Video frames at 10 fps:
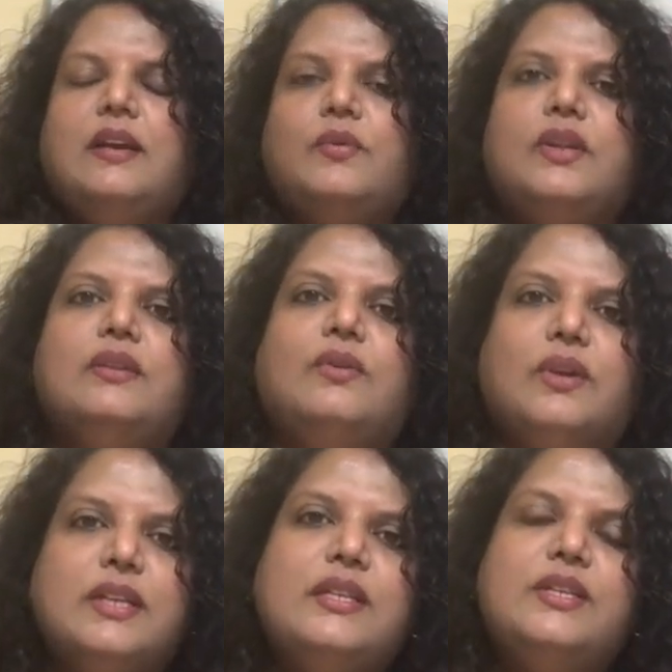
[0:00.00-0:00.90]
what are the
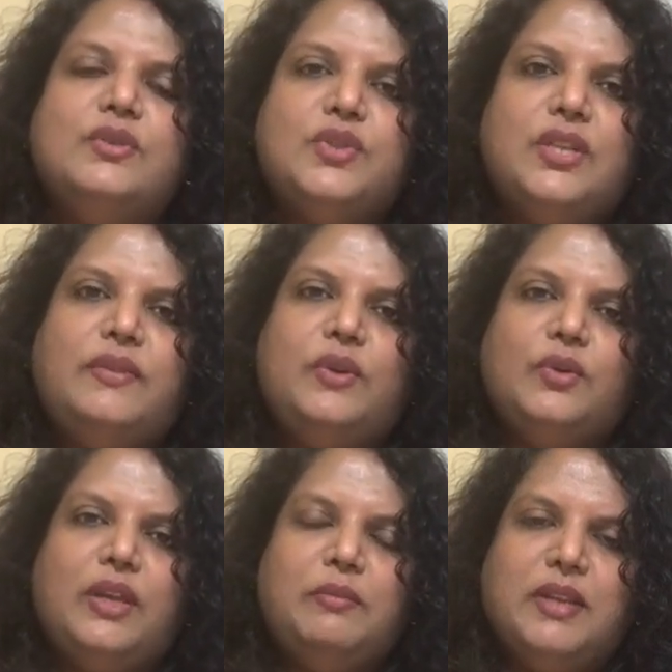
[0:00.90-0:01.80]
quantities usually you
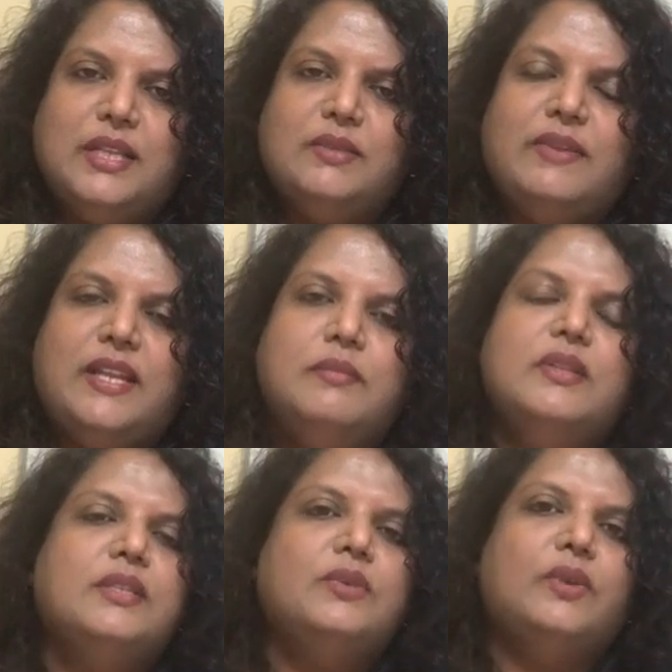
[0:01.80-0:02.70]
keep it as
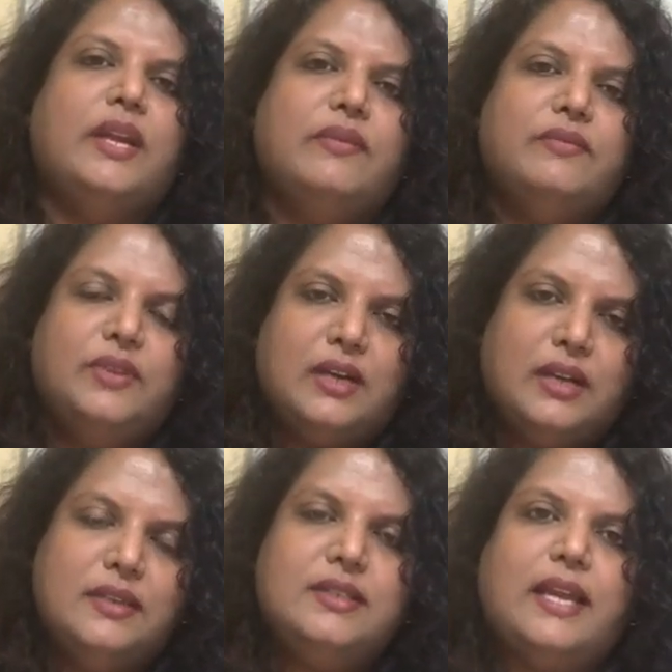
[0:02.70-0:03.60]
variables you would have the
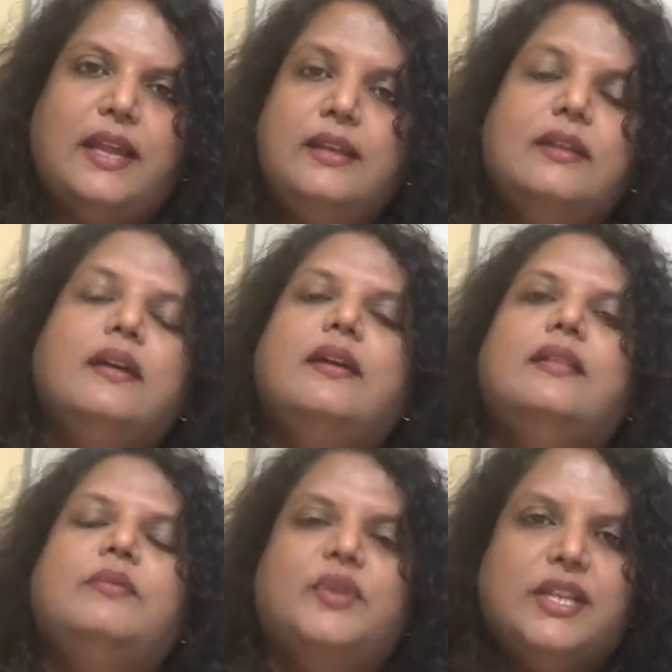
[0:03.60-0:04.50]
current and
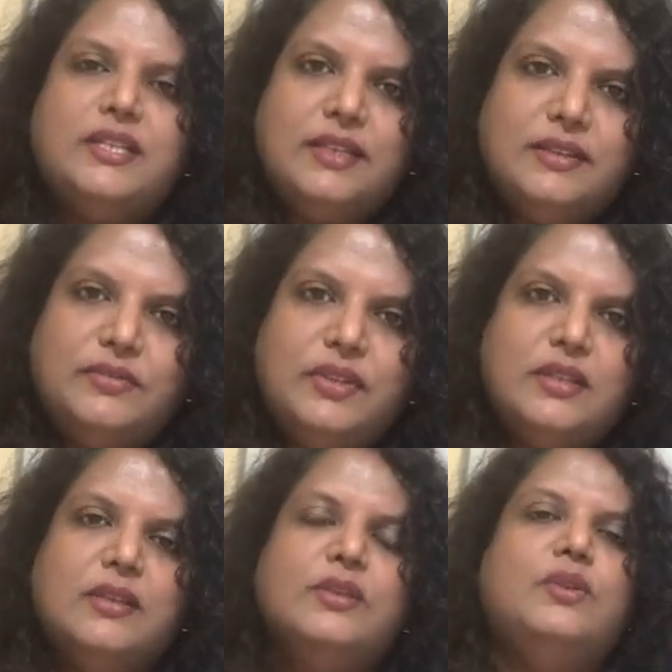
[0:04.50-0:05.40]
the potential
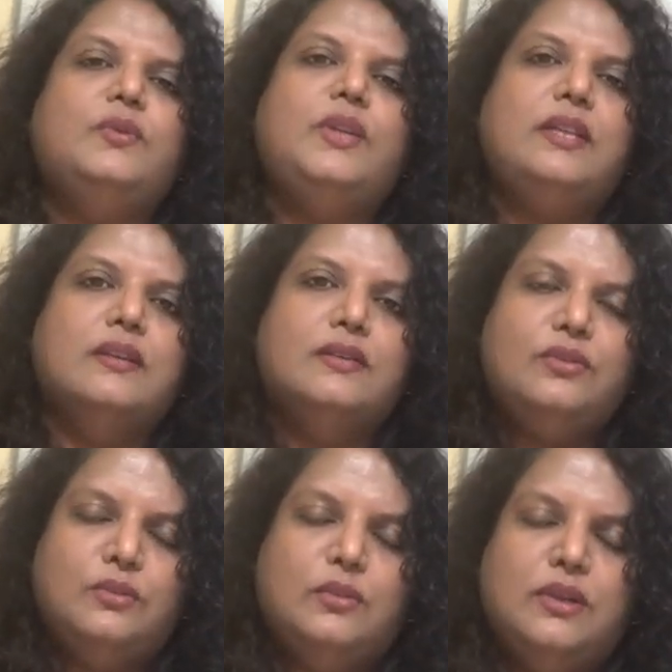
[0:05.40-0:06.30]
difference so you need
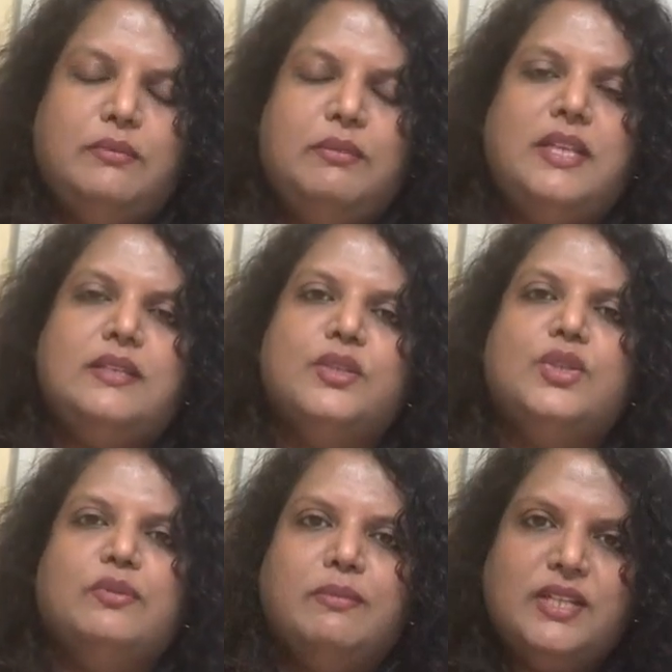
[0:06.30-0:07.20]
two meters
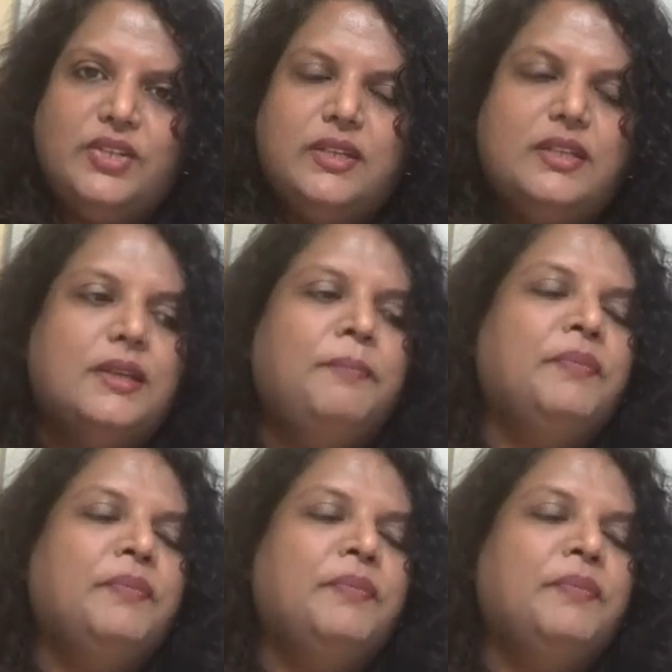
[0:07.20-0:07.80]
to measure it